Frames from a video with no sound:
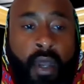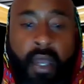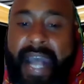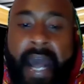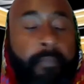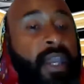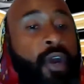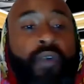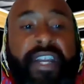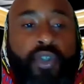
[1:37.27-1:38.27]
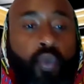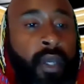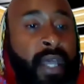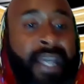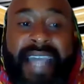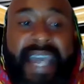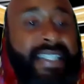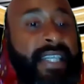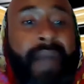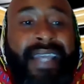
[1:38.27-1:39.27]
Gotta be a rich one. Can't
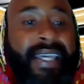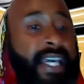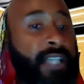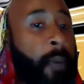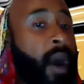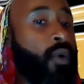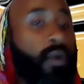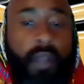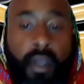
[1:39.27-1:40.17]
see my kids poke.